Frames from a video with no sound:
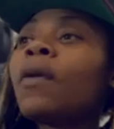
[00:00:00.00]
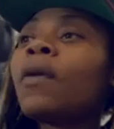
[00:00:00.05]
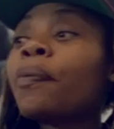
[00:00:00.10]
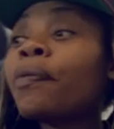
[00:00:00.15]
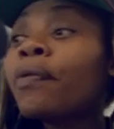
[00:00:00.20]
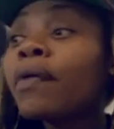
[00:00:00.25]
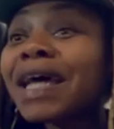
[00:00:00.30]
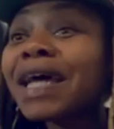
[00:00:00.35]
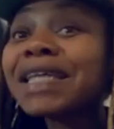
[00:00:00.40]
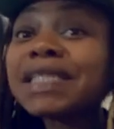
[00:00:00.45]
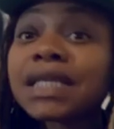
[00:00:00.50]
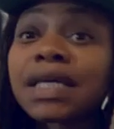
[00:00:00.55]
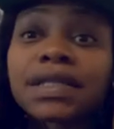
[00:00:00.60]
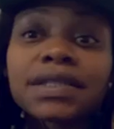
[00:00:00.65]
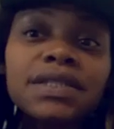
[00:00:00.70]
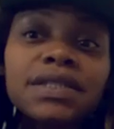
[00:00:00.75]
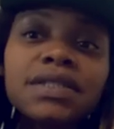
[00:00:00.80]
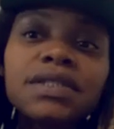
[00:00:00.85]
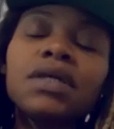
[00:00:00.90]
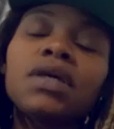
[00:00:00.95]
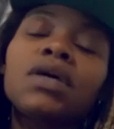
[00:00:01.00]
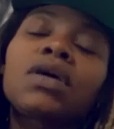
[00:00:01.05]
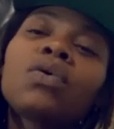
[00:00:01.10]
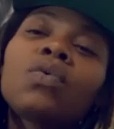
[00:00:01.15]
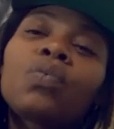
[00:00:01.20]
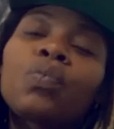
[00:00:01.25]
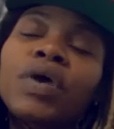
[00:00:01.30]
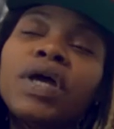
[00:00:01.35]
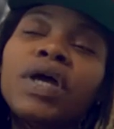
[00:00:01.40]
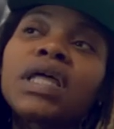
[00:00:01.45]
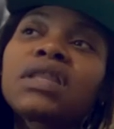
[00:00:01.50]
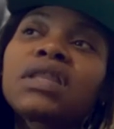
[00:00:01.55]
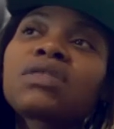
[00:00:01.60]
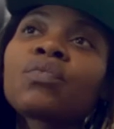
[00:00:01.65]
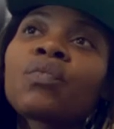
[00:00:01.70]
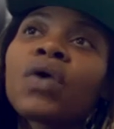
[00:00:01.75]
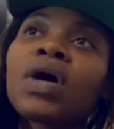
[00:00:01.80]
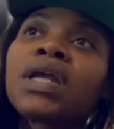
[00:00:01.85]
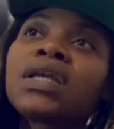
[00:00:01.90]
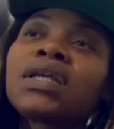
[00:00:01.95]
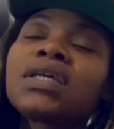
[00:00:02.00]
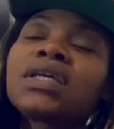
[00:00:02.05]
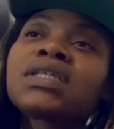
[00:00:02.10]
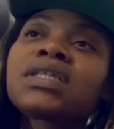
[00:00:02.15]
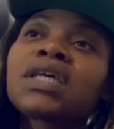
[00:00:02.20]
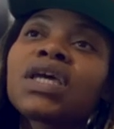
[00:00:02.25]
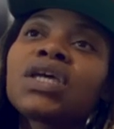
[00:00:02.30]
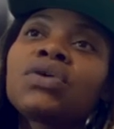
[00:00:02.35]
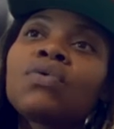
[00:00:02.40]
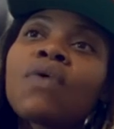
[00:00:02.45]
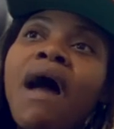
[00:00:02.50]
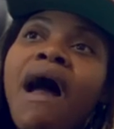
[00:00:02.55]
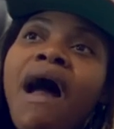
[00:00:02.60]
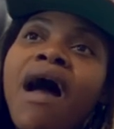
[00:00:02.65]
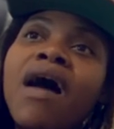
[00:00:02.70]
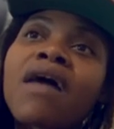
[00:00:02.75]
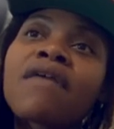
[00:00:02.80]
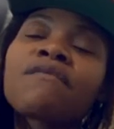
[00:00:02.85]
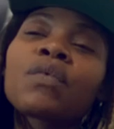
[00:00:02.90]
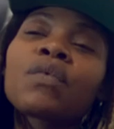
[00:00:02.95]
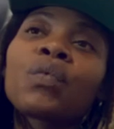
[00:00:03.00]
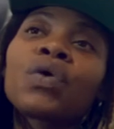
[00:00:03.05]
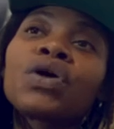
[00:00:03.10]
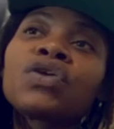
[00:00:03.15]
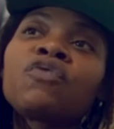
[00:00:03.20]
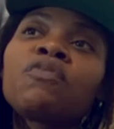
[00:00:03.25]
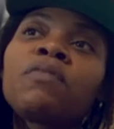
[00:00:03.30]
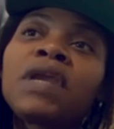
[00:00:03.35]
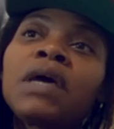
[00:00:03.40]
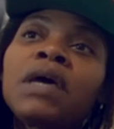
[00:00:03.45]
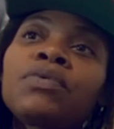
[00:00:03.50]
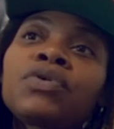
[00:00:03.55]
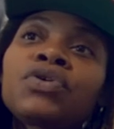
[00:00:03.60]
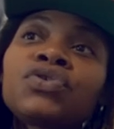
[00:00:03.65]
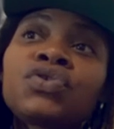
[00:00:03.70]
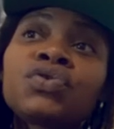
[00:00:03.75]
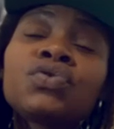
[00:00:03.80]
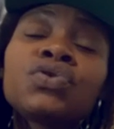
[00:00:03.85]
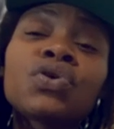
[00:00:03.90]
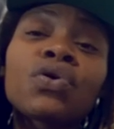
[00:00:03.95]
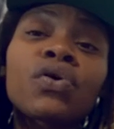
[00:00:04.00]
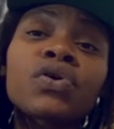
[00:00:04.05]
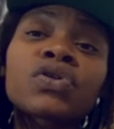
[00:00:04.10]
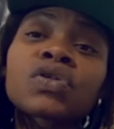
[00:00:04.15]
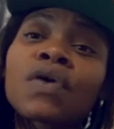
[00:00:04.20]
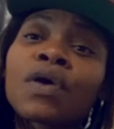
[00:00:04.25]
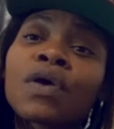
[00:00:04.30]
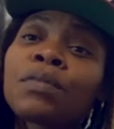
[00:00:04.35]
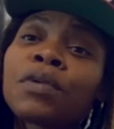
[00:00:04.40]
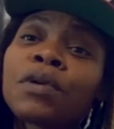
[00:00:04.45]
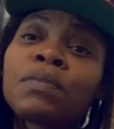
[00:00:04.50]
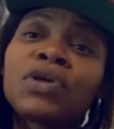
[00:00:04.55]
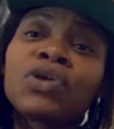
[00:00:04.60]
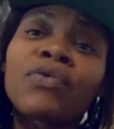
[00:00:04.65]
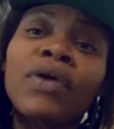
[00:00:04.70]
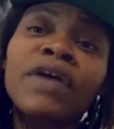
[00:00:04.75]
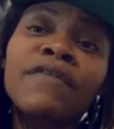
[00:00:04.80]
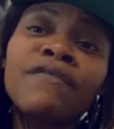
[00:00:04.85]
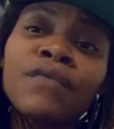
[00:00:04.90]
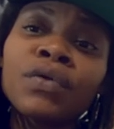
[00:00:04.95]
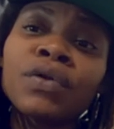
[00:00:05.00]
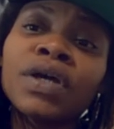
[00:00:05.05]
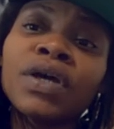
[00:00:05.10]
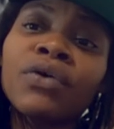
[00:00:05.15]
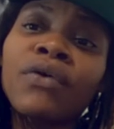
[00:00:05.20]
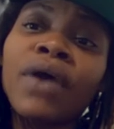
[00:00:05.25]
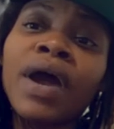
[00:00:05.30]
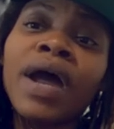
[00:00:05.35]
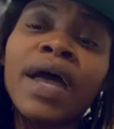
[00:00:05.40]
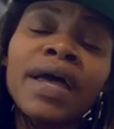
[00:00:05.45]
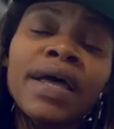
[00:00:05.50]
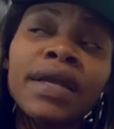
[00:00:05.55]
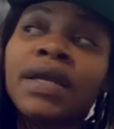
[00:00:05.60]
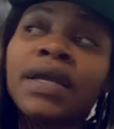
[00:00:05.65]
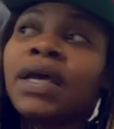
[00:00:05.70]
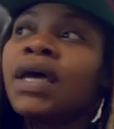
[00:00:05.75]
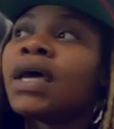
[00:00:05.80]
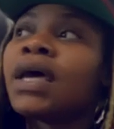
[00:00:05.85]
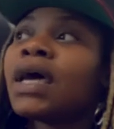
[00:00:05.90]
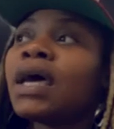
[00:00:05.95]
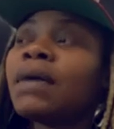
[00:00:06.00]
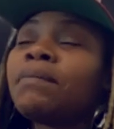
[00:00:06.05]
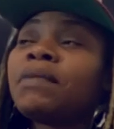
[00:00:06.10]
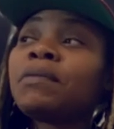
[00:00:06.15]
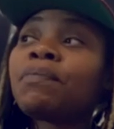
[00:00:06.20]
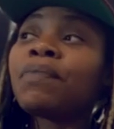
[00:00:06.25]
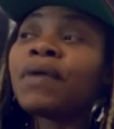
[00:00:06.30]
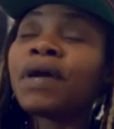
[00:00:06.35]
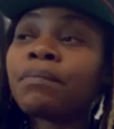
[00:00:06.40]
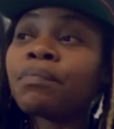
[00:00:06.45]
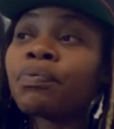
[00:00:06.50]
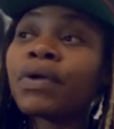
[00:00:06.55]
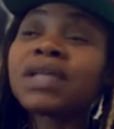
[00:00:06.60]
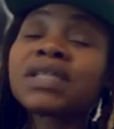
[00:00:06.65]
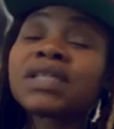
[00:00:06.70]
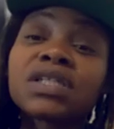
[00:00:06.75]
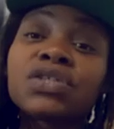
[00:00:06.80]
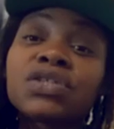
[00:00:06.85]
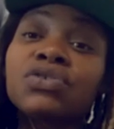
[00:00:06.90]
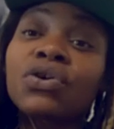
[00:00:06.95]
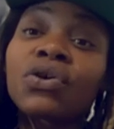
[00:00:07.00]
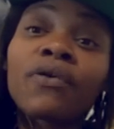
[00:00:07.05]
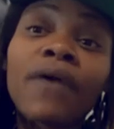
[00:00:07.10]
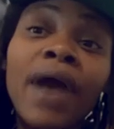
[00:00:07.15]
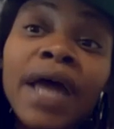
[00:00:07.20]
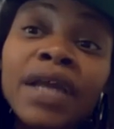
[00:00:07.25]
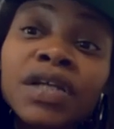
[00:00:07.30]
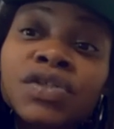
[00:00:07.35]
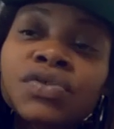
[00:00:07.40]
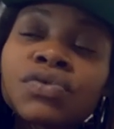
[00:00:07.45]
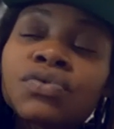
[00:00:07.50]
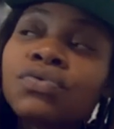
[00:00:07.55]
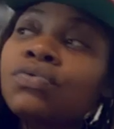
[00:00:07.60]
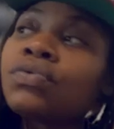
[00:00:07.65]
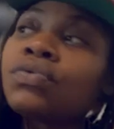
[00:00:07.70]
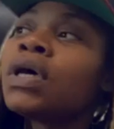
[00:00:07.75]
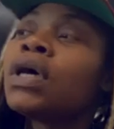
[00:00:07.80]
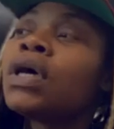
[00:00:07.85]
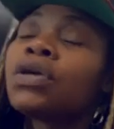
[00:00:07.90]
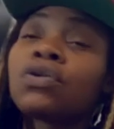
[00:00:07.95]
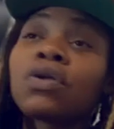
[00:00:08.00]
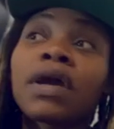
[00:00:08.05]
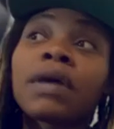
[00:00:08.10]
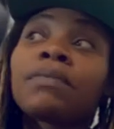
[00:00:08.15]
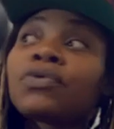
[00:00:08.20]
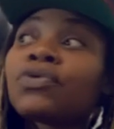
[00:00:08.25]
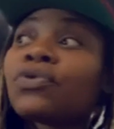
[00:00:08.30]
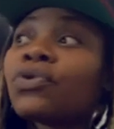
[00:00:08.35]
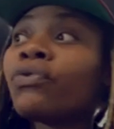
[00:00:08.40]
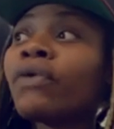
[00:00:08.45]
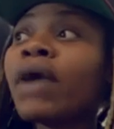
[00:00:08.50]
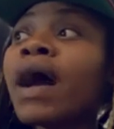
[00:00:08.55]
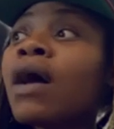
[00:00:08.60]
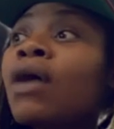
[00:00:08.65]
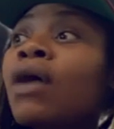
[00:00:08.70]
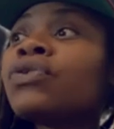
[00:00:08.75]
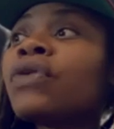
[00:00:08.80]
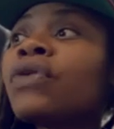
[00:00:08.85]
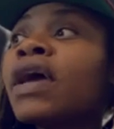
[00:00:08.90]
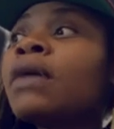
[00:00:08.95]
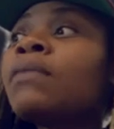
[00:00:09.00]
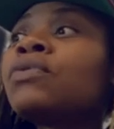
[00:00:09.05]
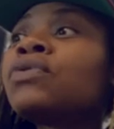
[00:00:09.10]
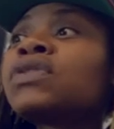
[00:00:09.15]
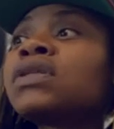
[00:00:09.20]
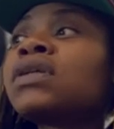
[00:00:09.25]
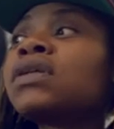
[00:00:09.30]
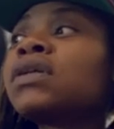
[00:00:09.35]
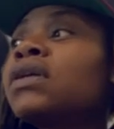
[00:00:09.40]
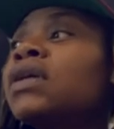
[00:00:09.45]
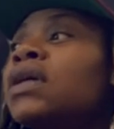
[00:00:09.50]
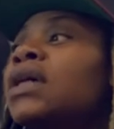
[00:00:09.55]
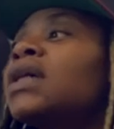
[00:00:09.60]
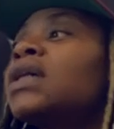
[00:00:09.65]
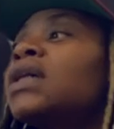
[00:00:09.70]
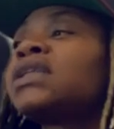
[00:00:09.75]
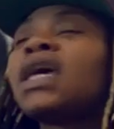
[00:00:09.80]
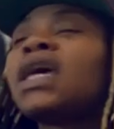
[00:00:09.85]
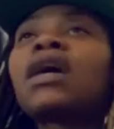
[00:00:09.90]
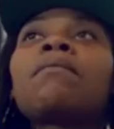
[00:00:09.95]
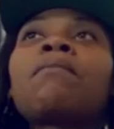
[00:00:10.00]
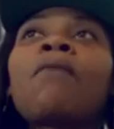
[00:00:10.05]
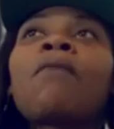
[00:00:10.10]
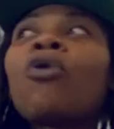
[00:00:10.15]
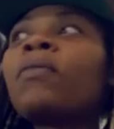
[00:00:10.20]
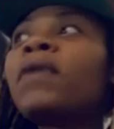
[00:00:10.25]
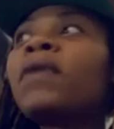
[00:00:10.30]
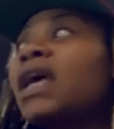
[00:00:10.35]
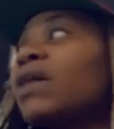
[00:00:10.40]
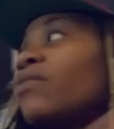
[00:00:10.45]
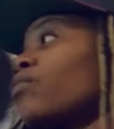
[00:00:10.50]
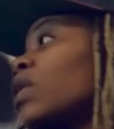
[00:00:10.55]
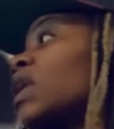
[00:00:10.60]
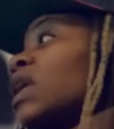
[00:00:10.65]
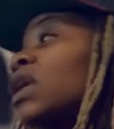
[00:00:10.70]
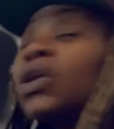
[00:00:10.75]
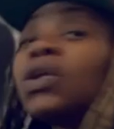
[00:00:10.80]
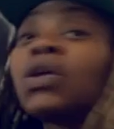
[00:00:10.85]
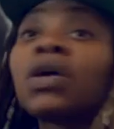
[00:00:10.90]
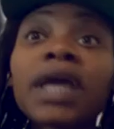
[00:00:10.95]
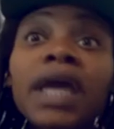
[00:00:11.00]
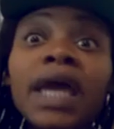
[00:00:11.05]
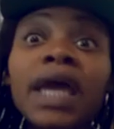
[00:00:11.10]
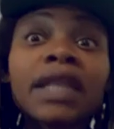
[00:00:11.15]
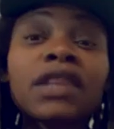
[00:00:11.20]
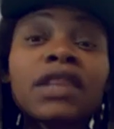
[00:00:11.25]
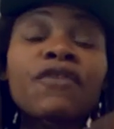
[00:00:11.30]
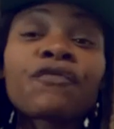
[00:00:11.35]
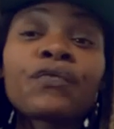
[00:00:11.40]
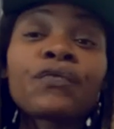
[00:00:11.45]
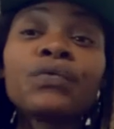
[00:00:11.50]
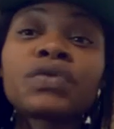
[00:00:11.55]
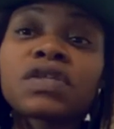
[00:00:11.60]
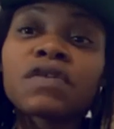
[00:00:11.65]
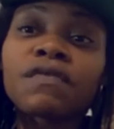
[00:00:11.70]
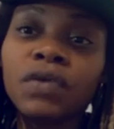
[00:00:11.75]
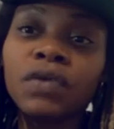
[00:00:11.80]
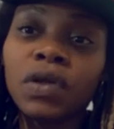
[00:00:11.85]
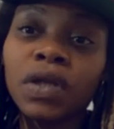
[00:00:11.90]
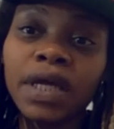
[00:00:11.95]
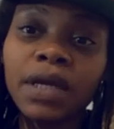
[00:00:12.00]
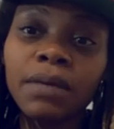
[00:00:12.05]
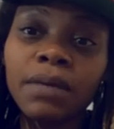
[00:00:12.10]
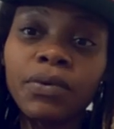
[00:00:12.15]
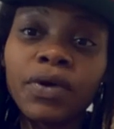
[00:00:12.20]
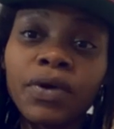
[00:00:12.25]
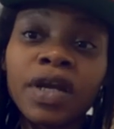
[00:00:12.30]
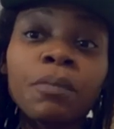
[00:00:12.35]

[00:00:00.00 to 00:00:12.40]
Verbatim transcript: present with what it is that you have and what you've been able to do, you're also able to be grateful and gra- and and be and present in your gratitude. You're able to ground. You're able to take a moment and really look at the fruits of your labor and